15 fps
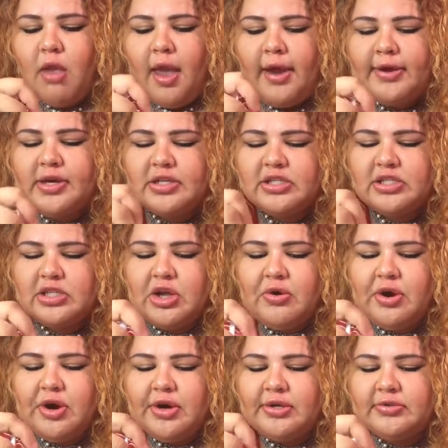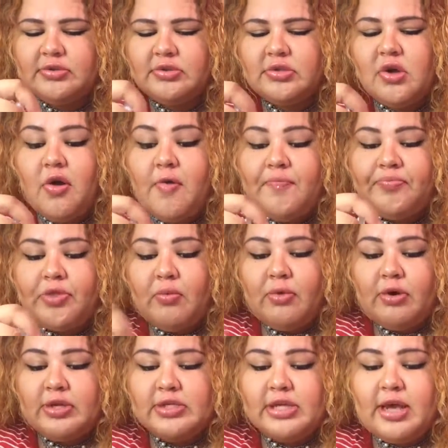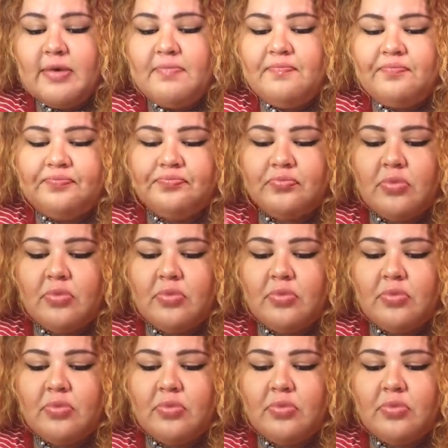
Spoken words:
I could snow here. One time,